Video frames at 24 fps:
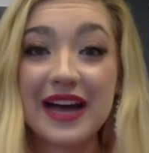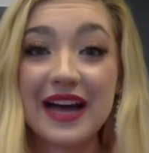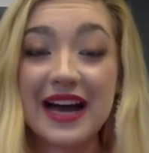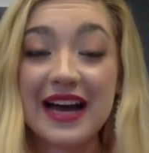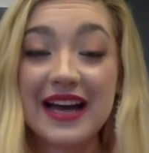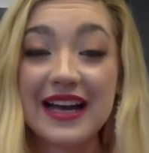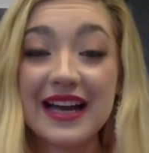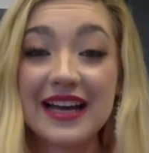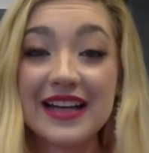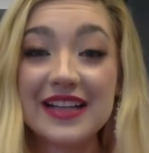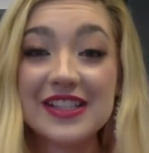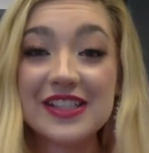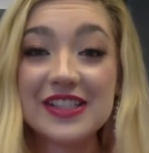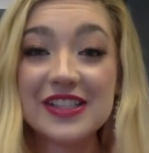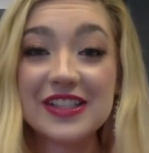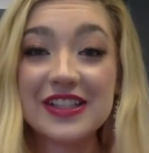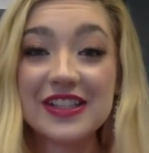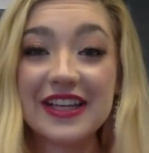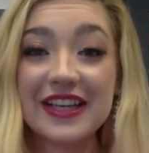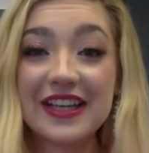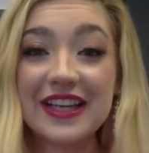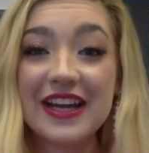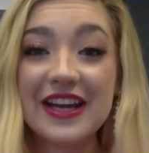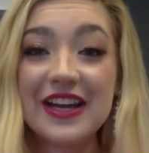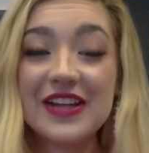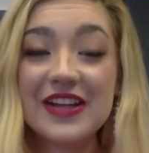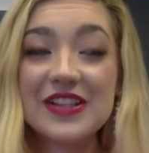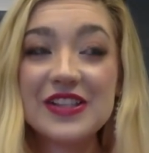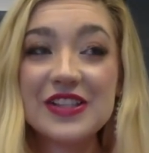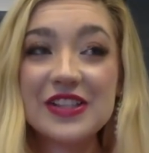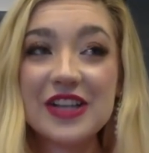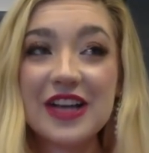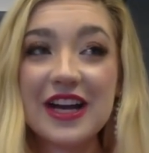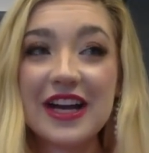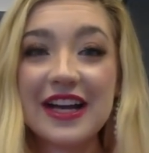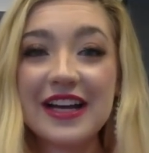I actually
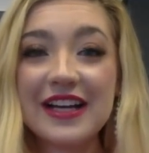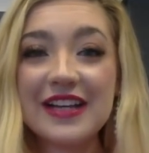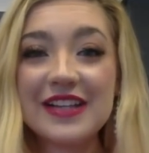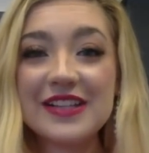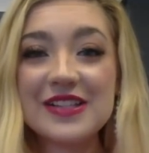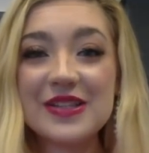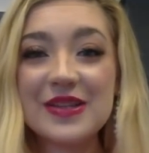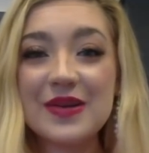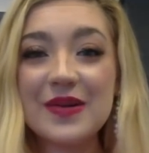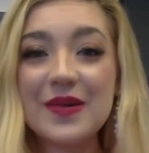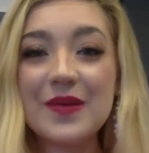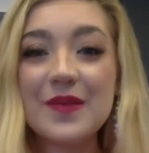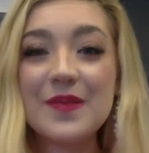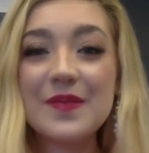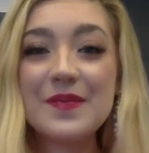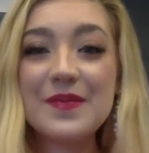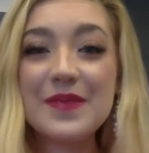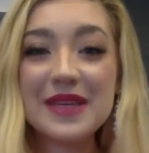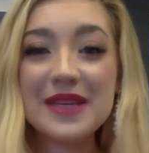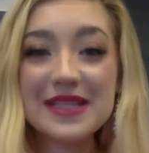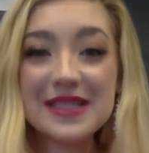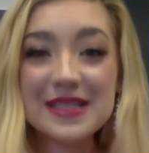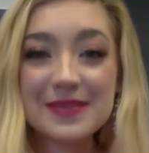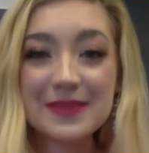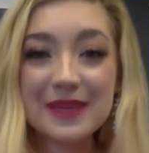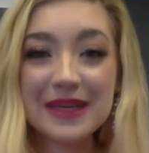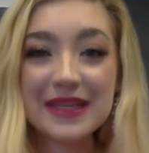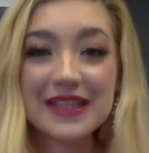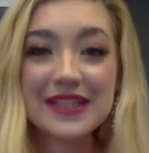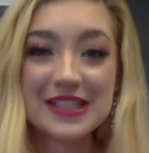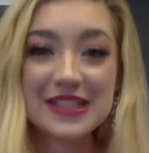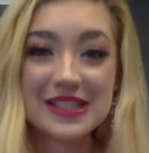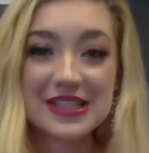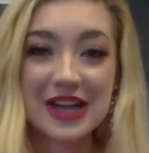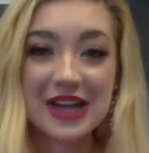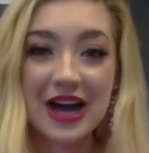tried to miss my
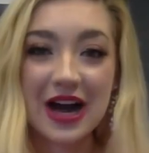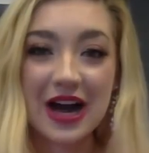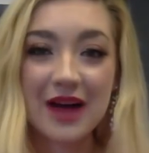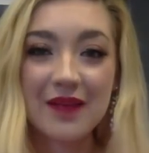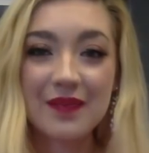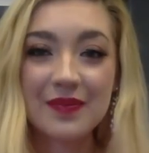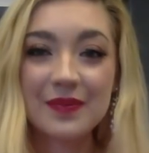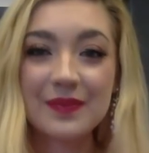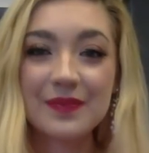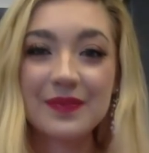stop